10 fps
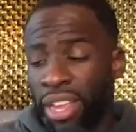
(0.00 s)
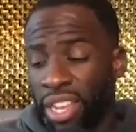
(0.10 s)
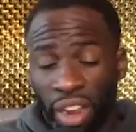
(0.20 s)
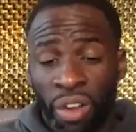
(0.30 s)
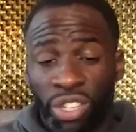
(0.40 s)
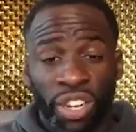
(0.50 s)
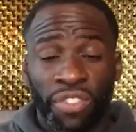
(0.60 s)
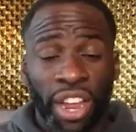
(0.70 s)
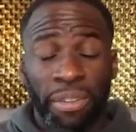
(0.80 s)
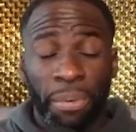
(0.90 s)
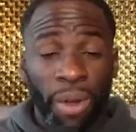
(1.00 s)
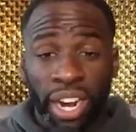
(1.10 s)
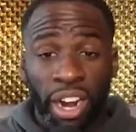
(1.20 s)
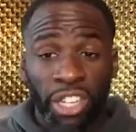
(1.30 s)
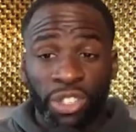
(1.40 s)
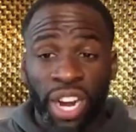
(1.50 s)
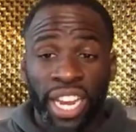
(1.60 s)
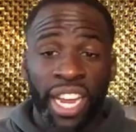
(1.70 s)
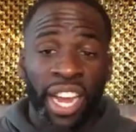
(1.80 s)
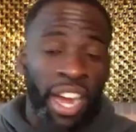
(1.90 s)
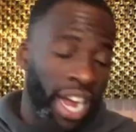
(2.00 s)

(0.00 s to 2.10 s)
Who's your favorite point guard? Trae Young.